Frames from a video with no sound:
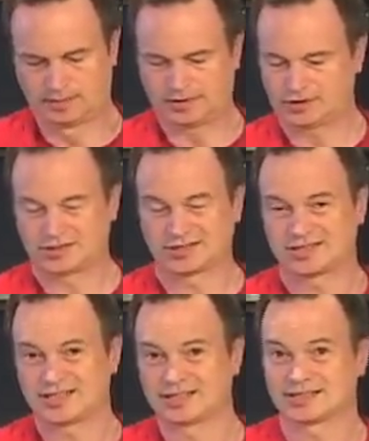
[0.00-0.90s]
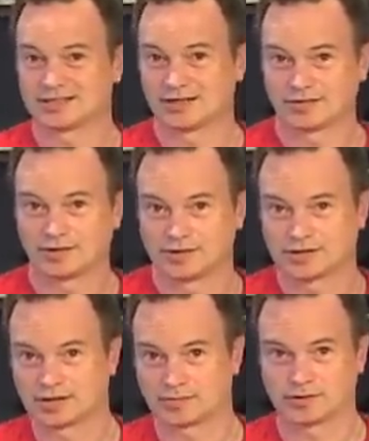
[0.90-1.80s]
As you can see, this is not a very
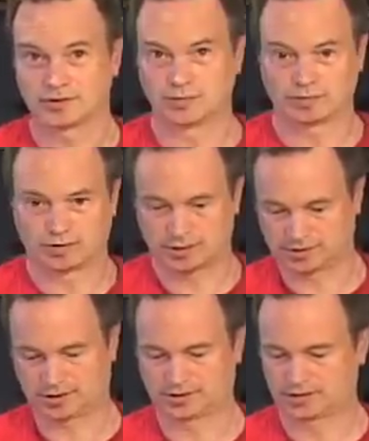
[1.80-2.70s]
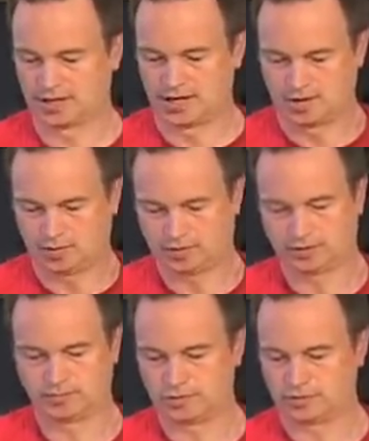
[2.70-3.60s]
time-consuming process. One of the
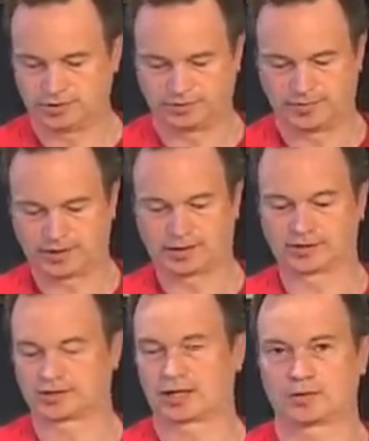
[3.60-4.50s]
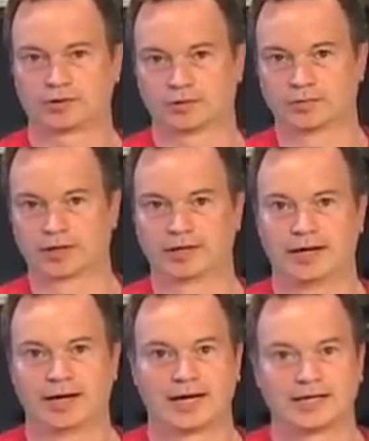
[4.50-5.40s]
beauties of making a sourdough bread
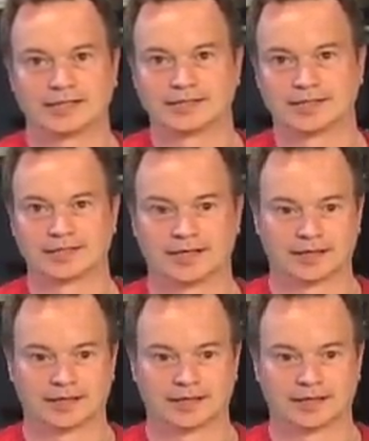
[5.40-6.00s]
is that,